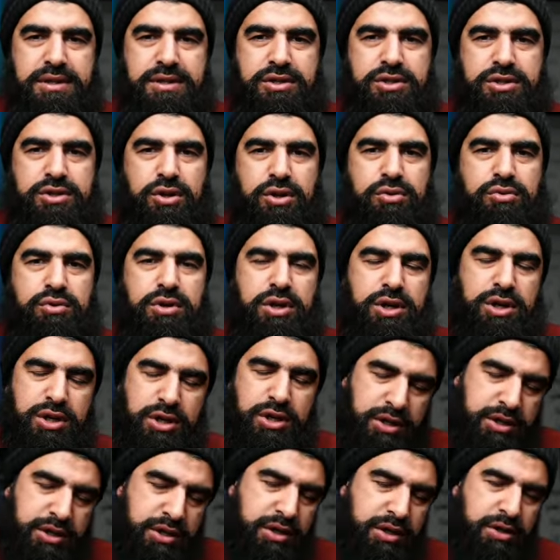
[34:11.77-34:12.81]
So
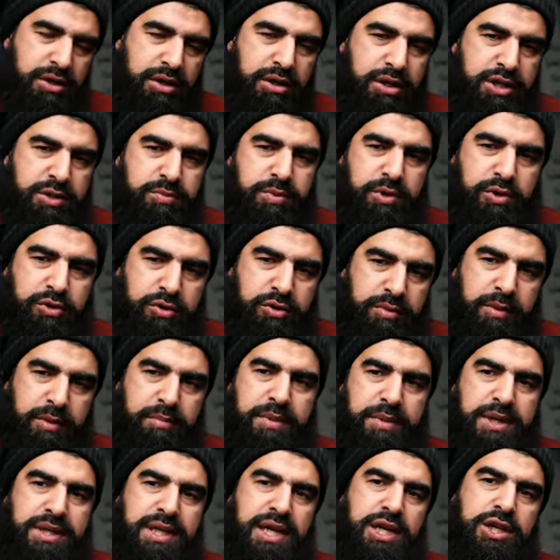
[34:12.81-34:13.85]
learn the knowledge, but
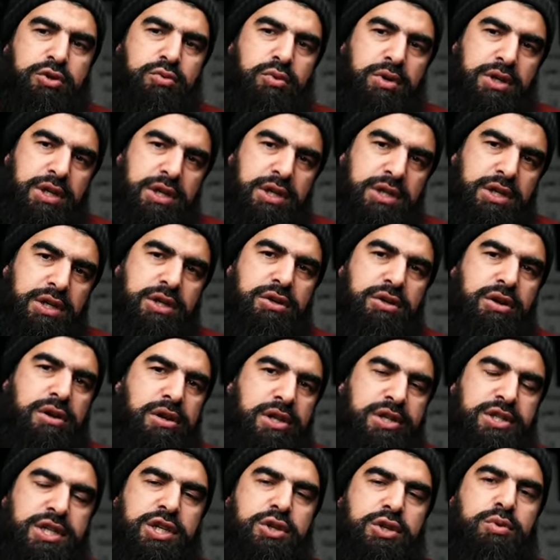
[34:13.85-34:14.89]
remember that you want to learn
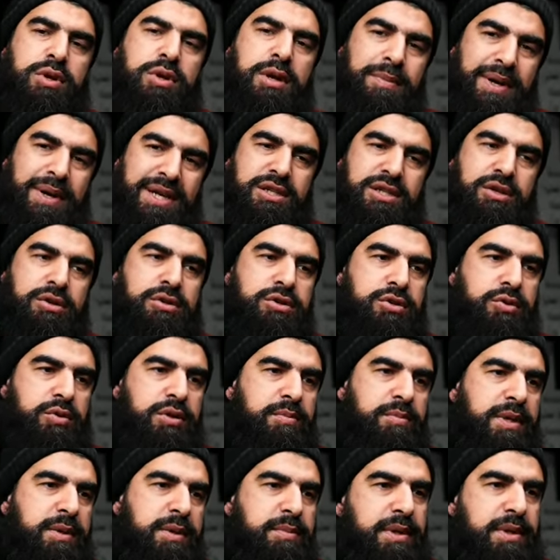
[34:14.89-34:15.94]
knowledge and you want to pass it on to
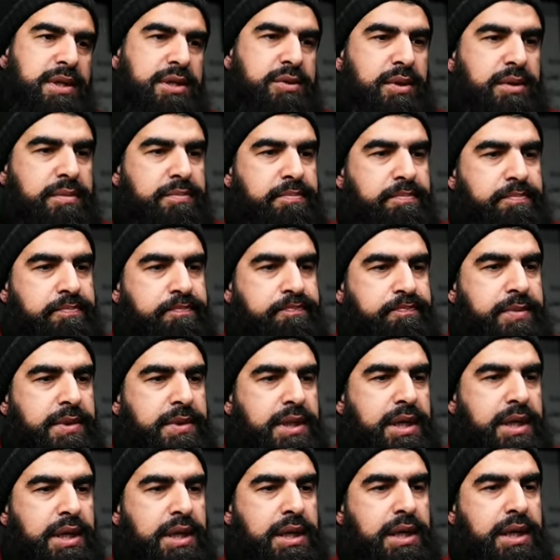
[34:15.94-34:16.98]
other people as well.
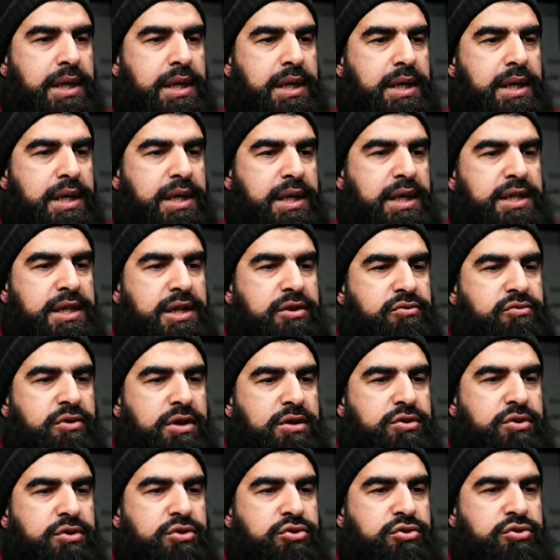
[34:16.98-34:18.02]
Is it
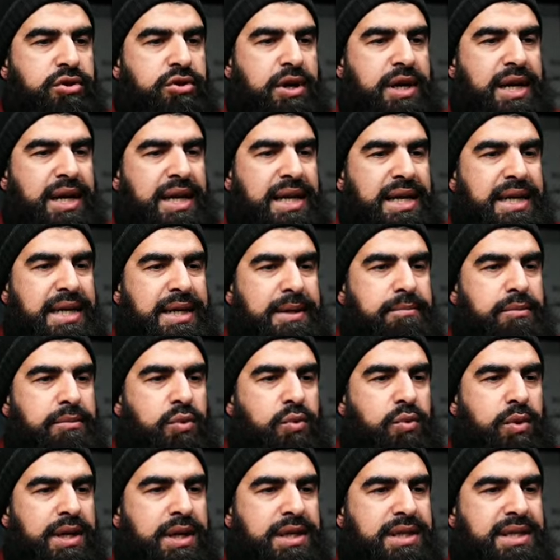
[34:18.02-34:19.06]
wrong to dry a limb
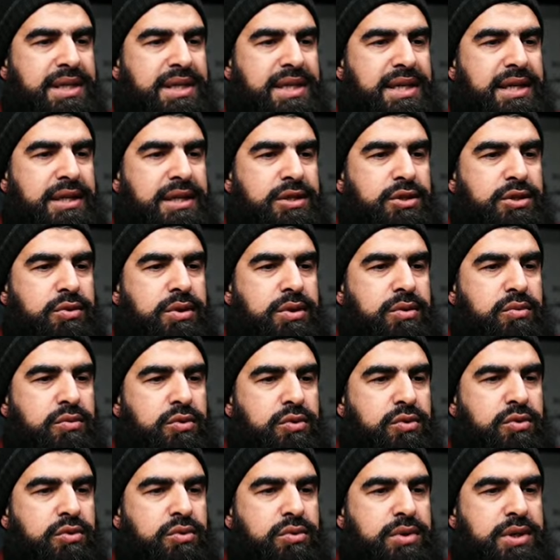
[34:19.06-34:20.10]
while still doing
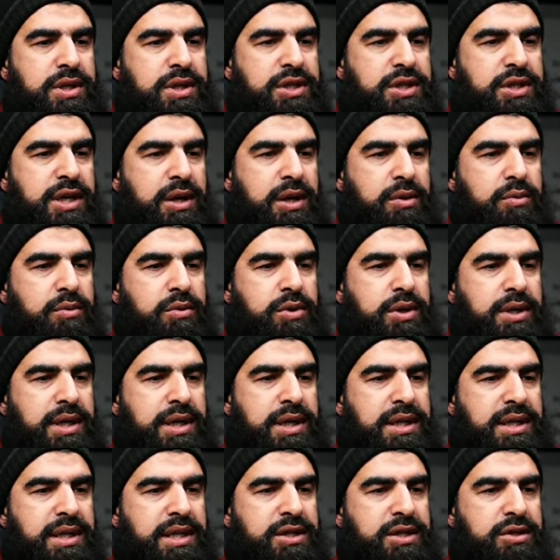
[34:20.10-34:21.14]
wudu, e.g., I work
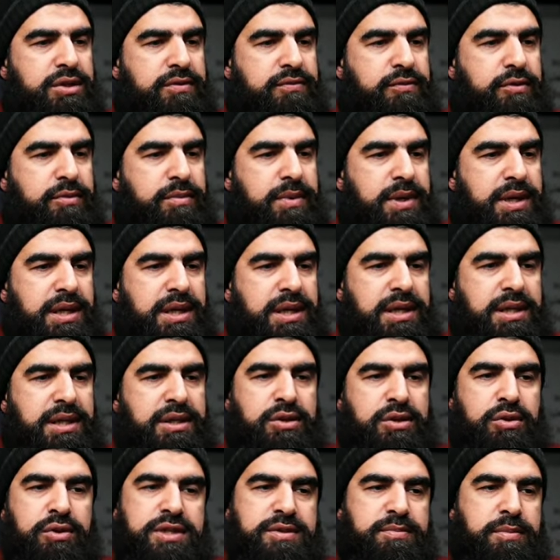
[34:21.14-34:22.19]
and need to do footwork?
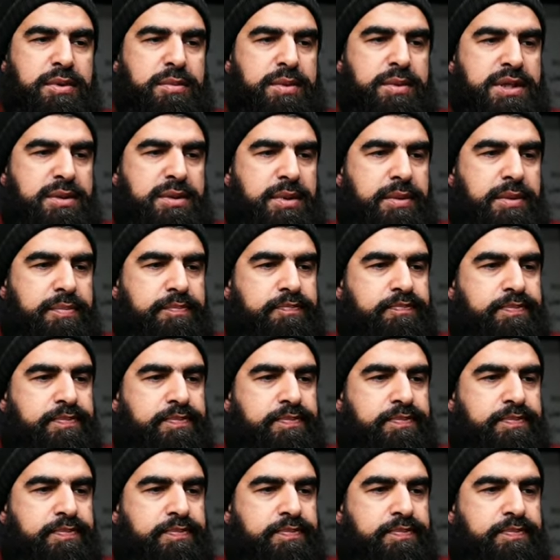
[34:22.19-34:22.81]
No, it's permissible.